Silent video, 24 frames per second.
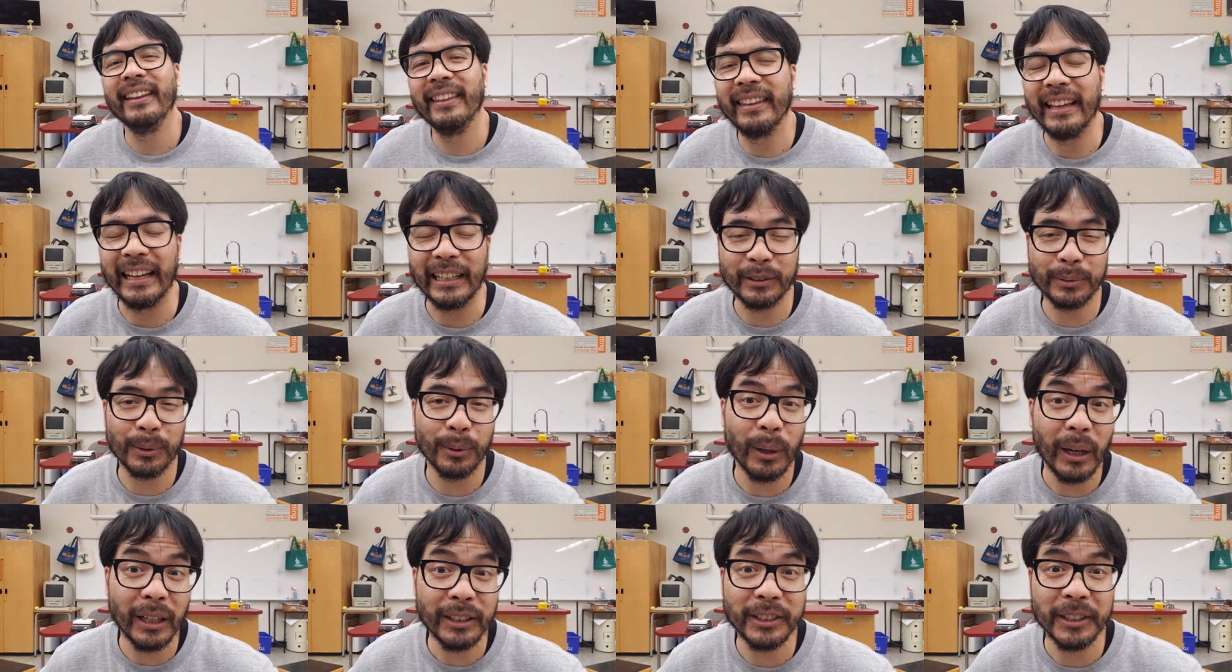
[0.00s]
Thanks
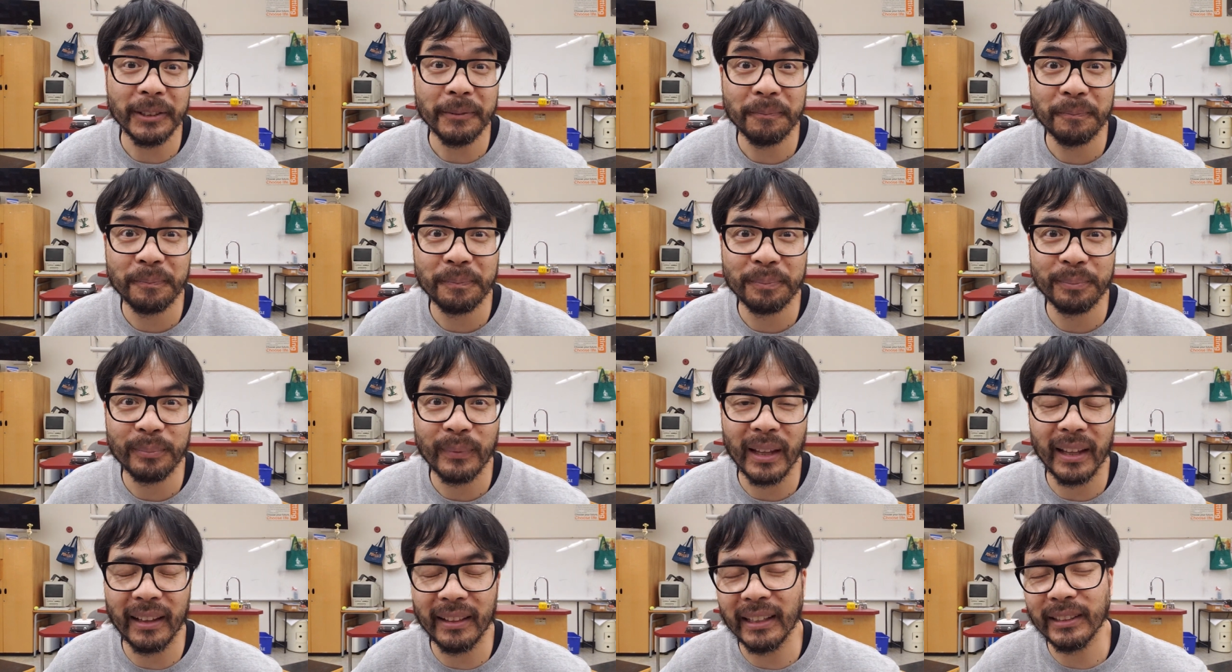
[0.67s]
for watching,
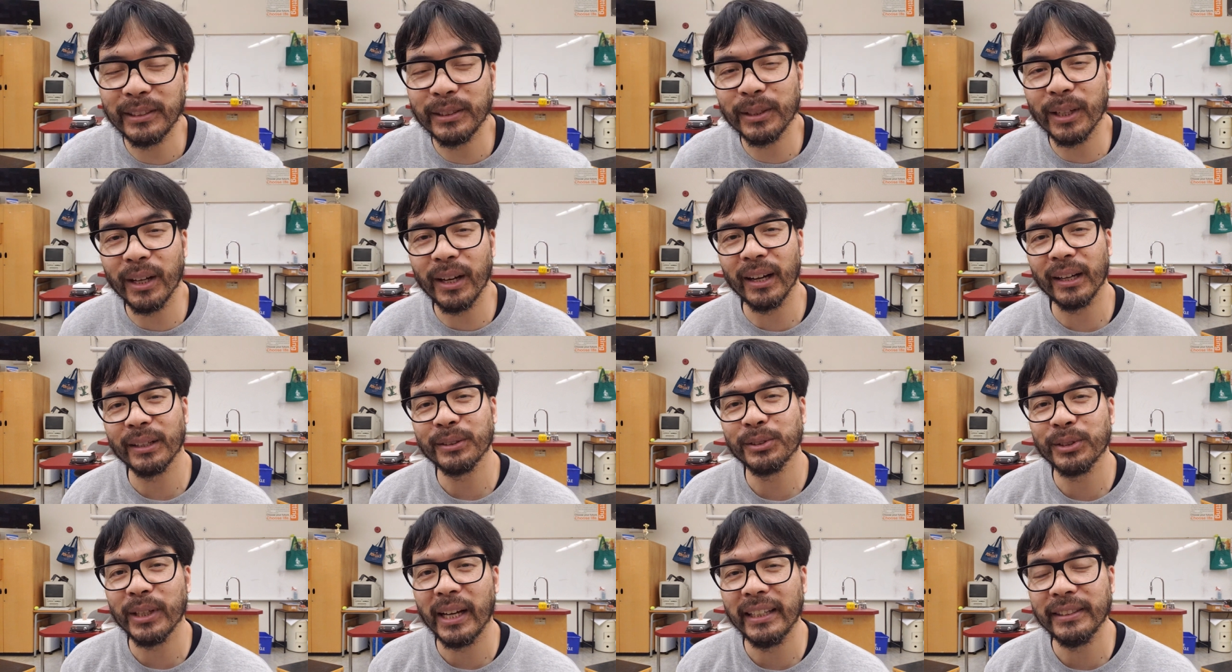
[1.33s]
and let's
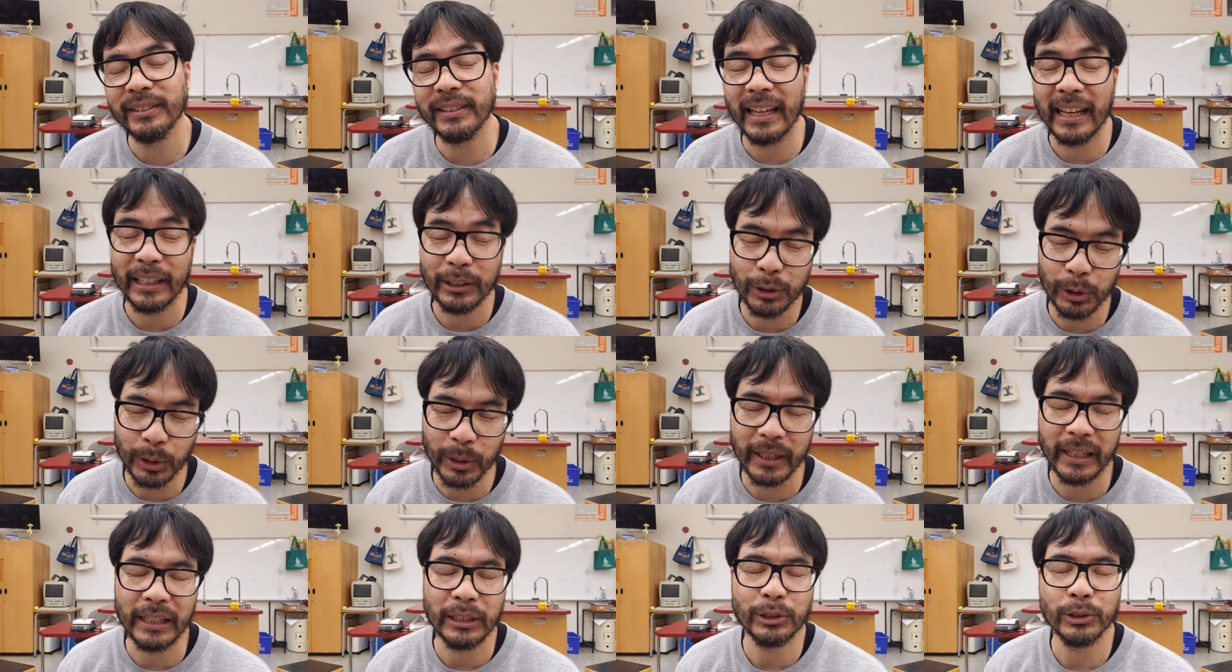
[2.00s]
talk science
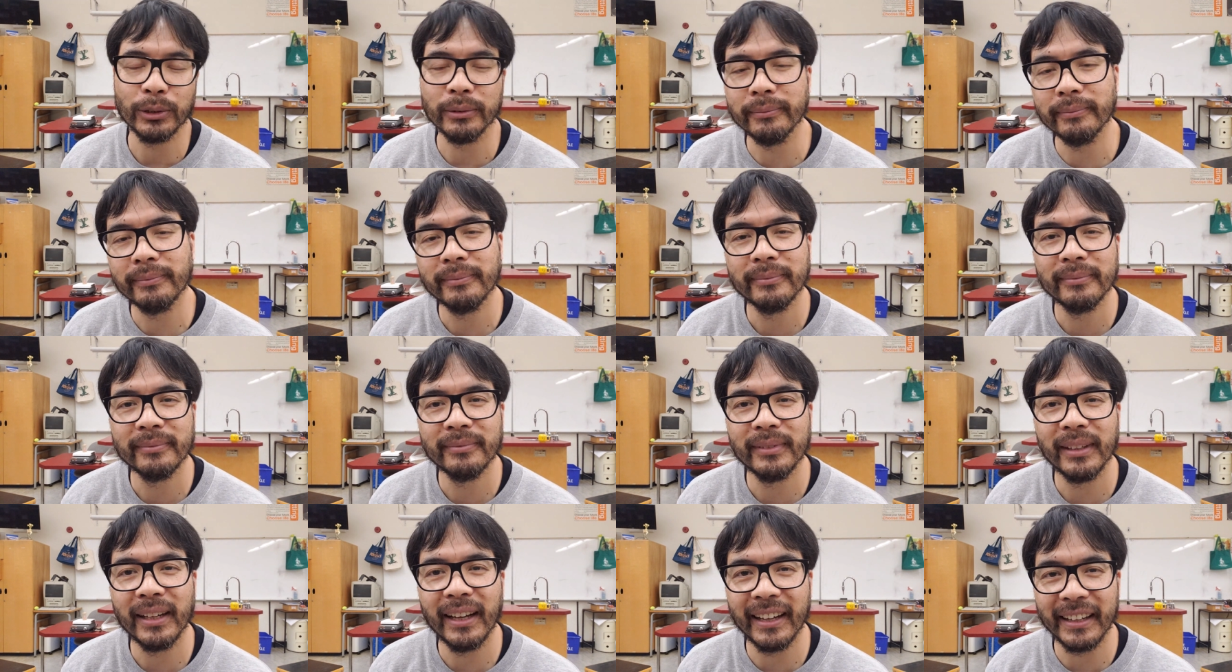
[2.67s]
education
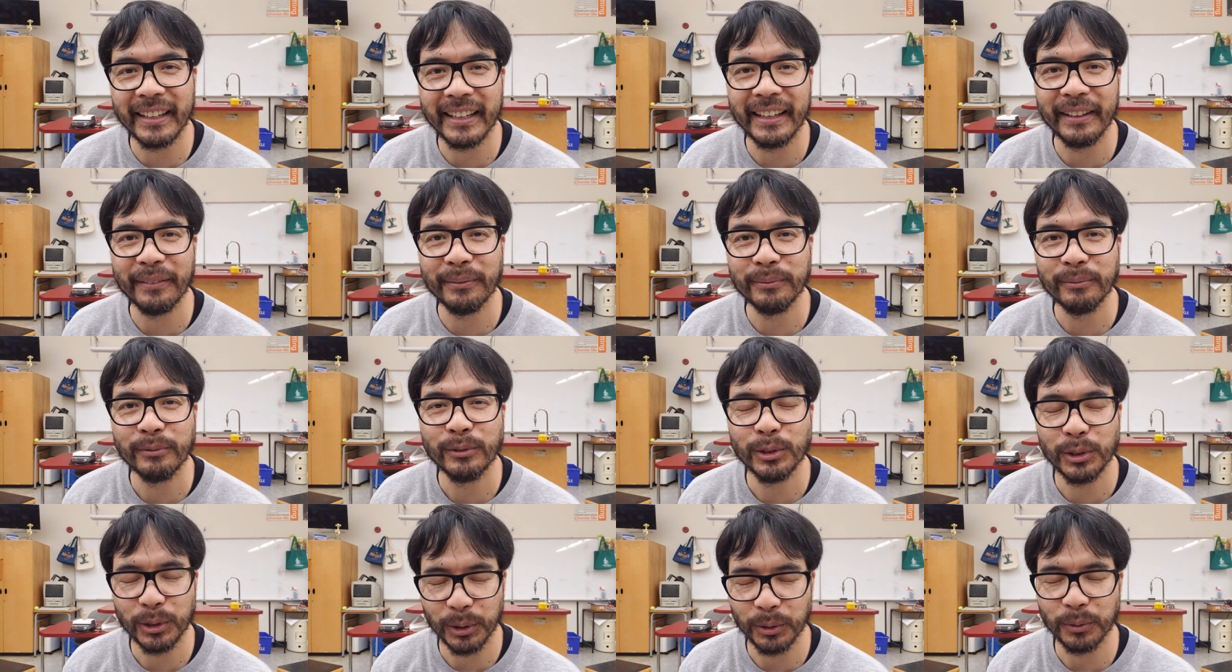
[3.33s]

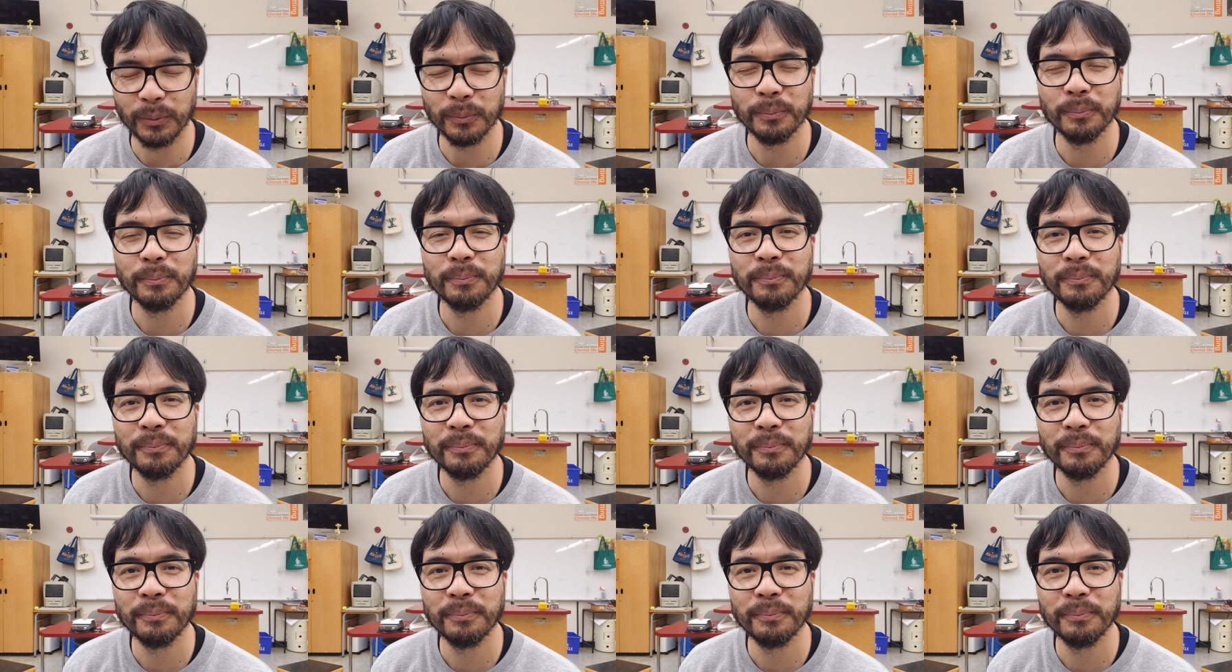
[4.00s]
again soon.